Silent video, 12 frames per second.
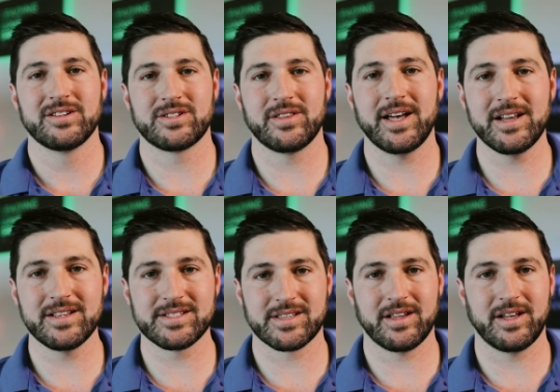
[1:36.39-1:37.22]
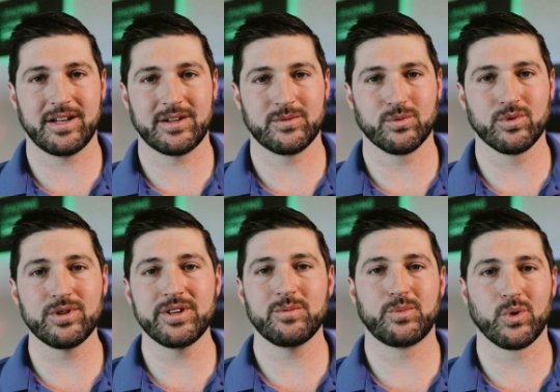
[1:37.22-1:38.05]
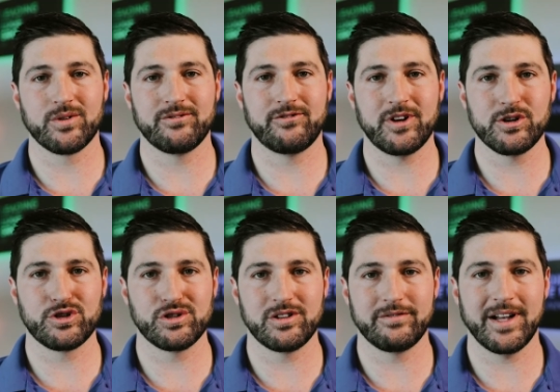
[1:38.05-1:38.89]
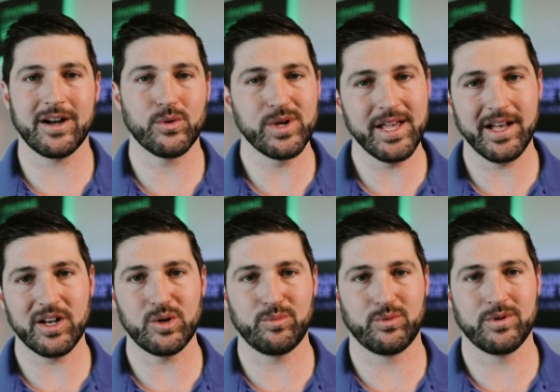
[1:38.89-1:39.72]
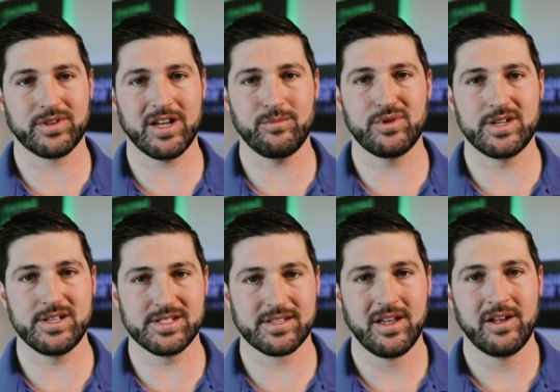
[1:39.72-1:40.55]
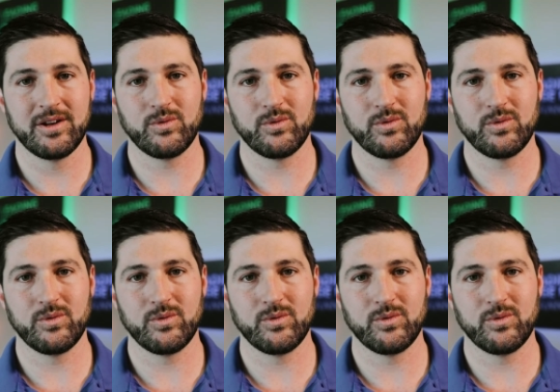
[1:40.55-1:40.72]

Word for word: So that is a really important function of how we help with companies